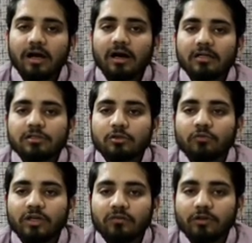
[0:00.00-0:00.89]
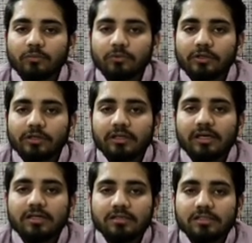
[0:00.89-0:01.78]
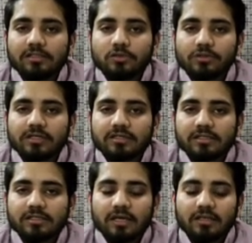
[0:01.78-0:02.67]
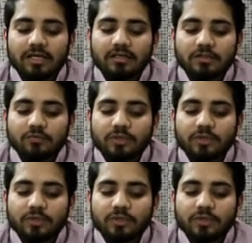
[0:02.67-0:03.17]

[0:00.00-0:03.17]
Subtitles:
Also we have computed the in situ stresses that is